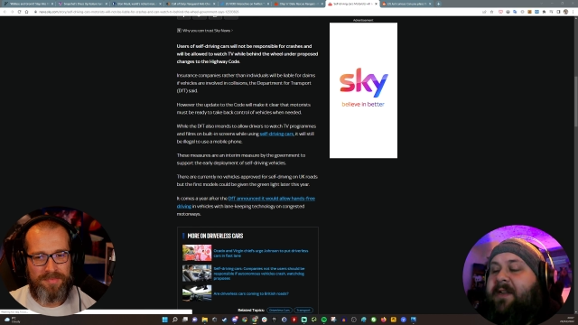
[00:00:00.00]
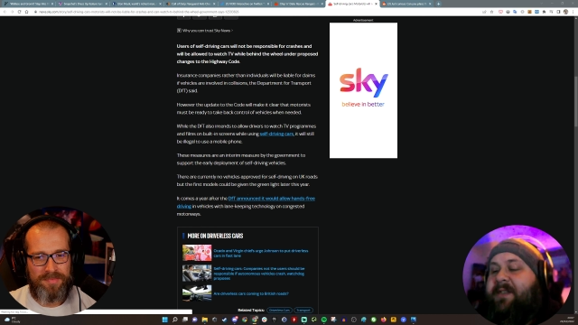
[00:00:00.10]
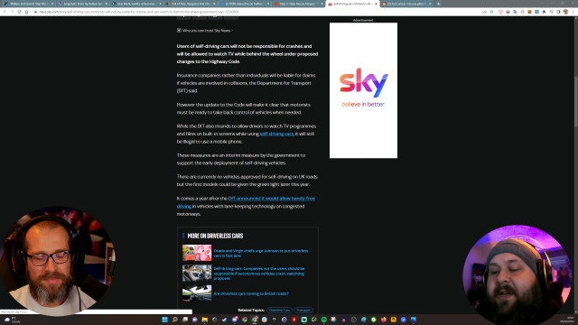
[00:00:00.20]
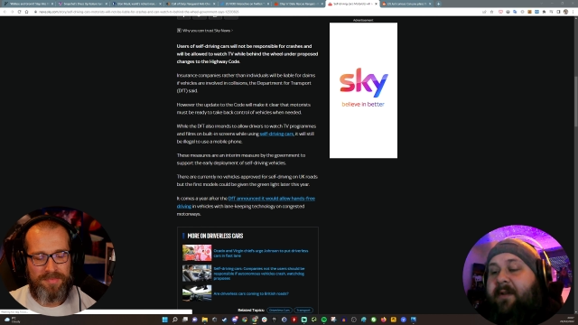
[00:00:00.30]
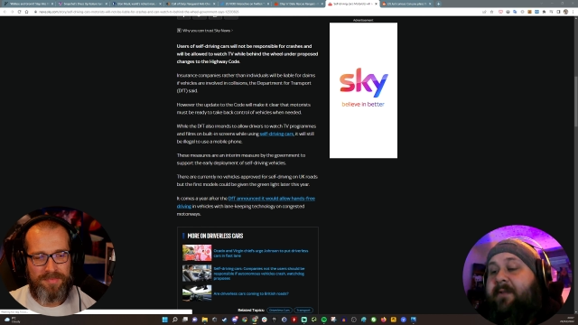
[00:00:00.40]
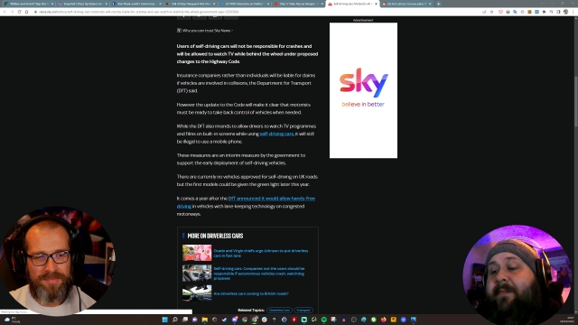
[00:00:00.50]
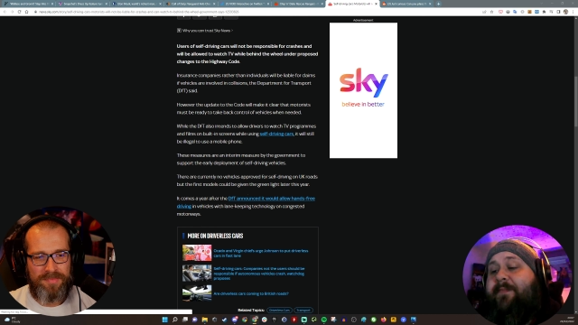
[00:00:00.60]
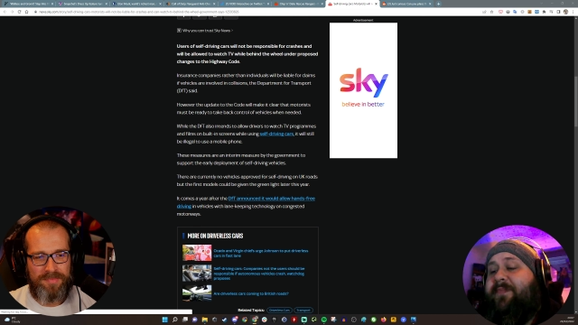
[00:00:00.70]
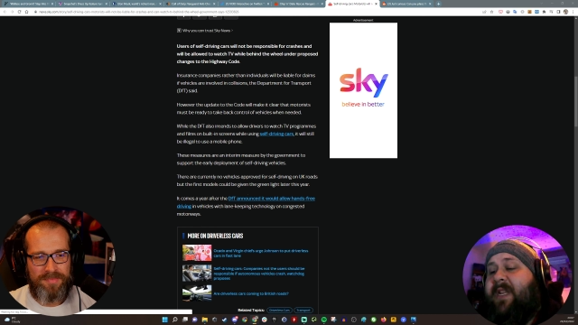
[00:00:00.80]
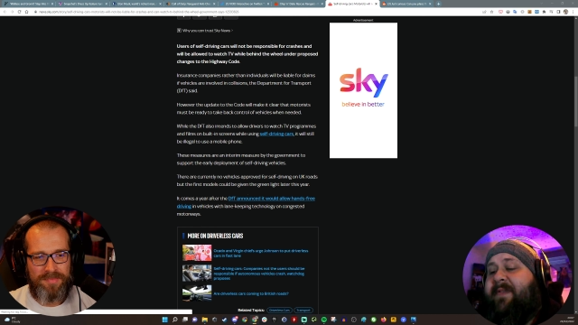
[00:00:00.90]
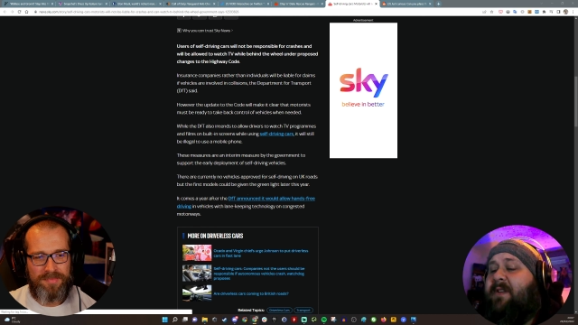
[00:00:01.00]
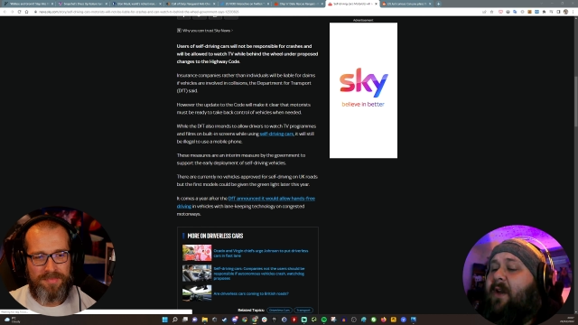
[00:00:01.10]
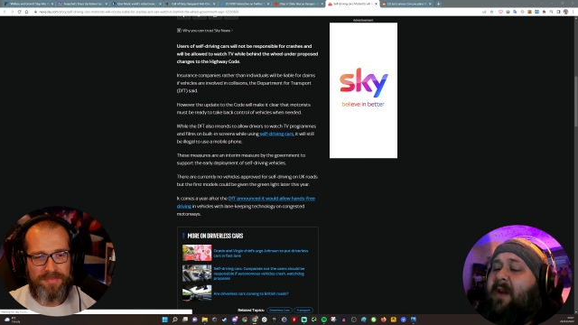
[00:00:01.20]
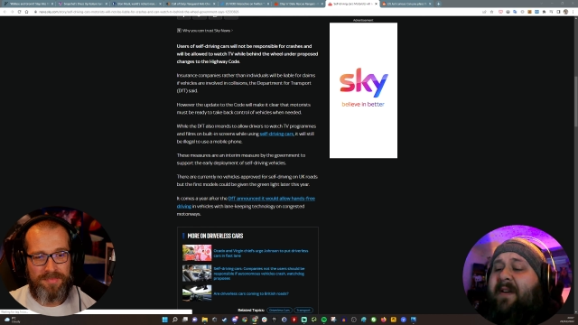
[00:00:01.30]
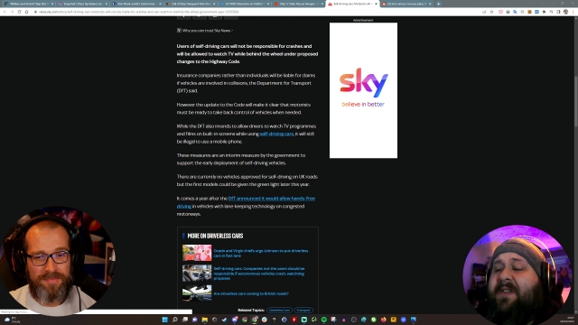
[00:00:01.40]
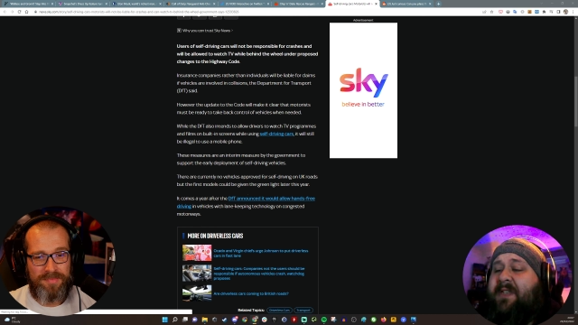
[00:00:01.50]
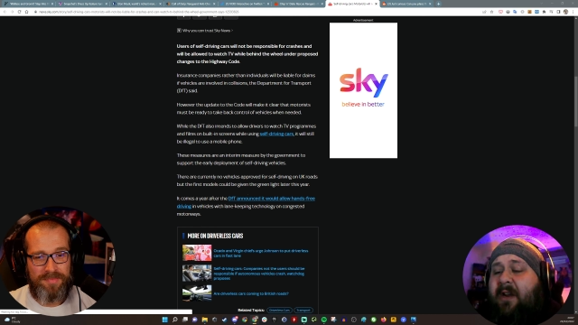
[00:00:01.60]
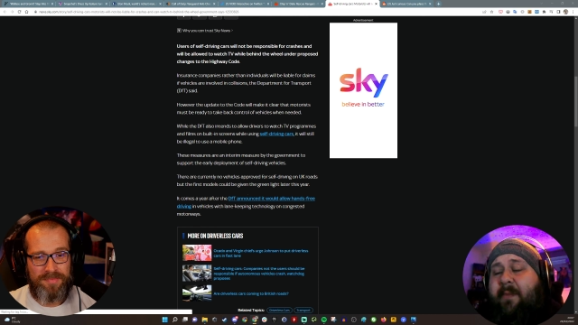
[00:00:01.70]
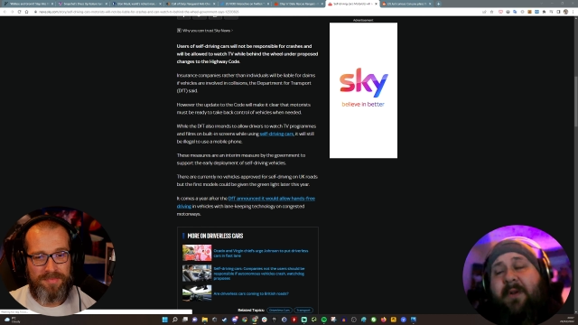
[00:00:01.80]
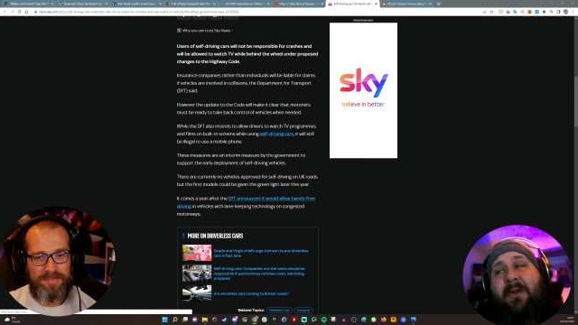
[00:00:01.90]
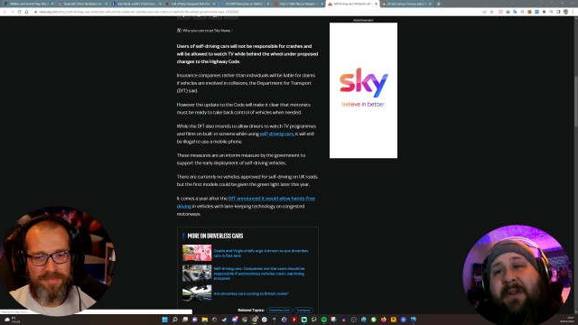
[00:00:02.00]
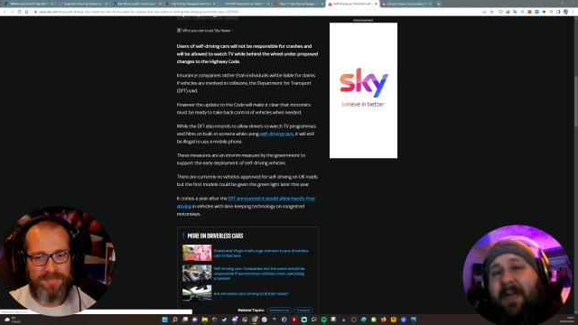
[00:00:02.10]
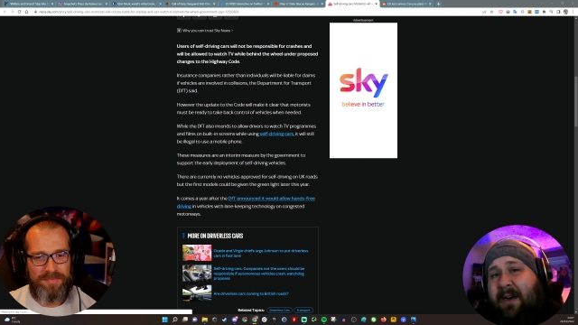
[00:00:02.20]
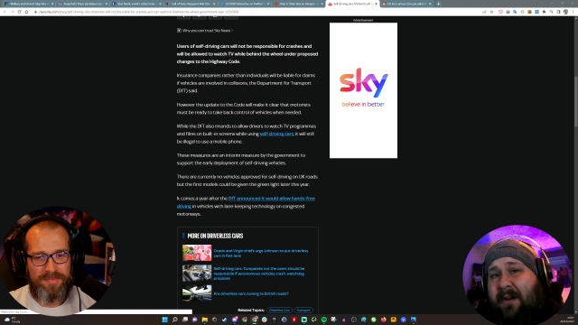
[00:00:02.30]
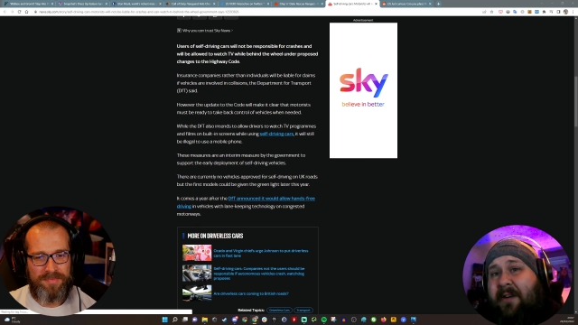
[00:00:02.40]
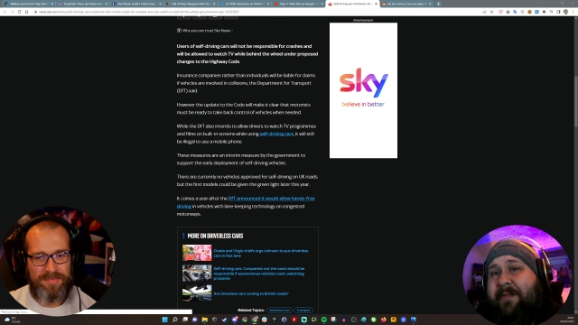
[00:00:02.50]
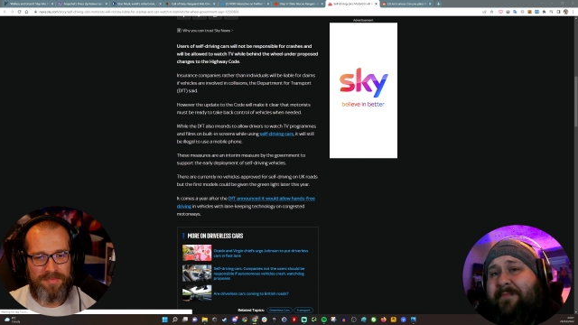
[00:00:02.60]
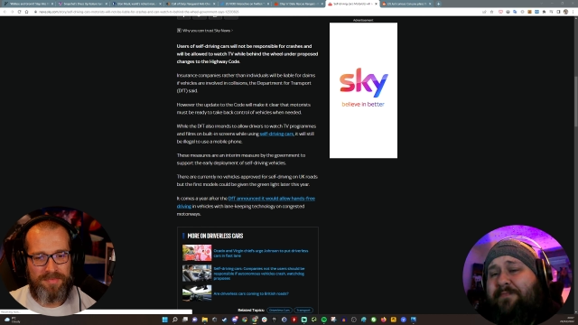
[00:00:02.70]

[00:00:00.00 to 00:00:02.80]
Speaker 1: So if you don't have a steering wheel in your car,